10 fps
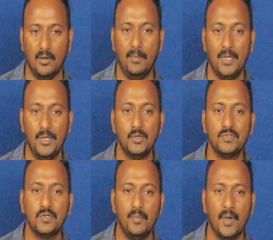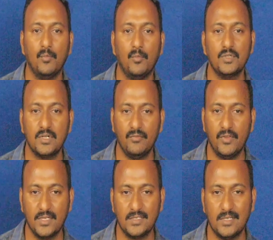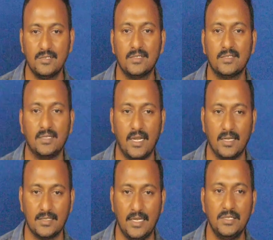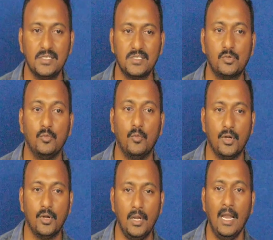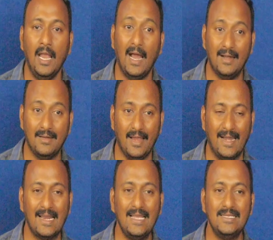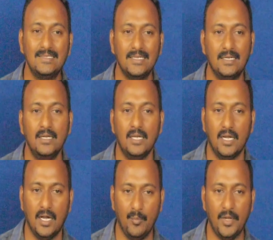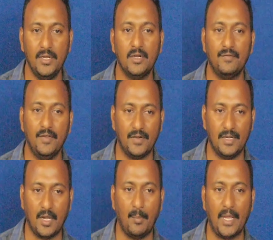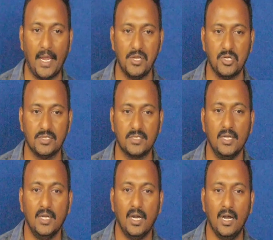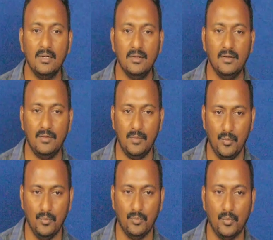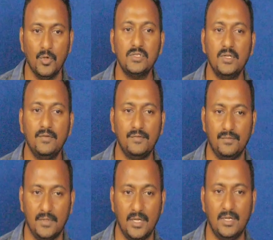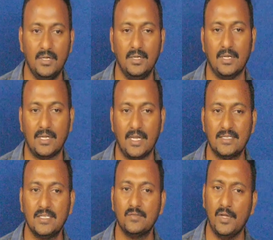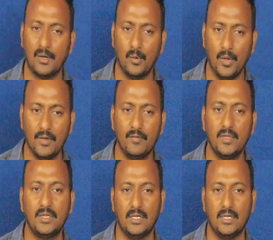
used by most of the researchers and scientists to model and analyze the many of different applications. And most of the cases we are going with